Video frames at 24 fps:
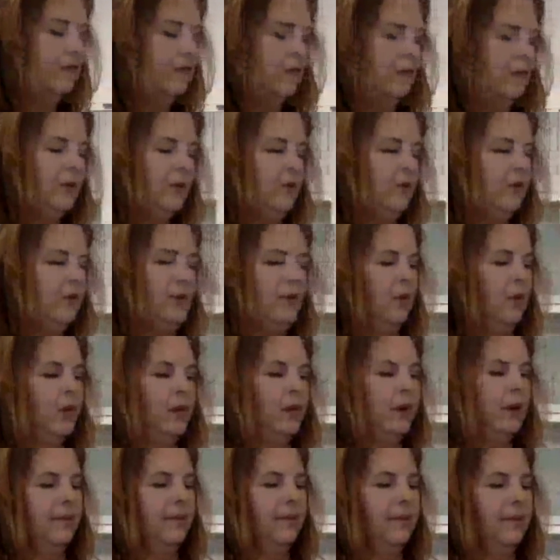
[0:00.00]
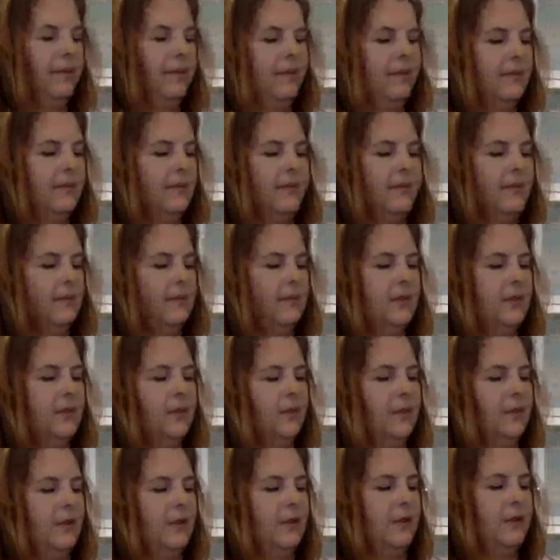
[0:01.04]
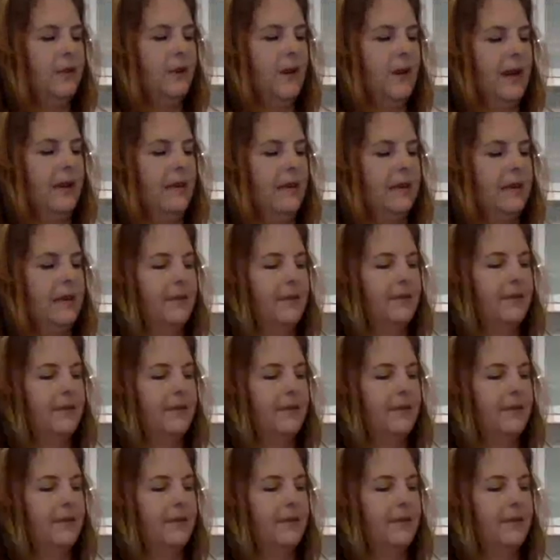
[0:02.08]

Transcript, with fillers: to your to your friend.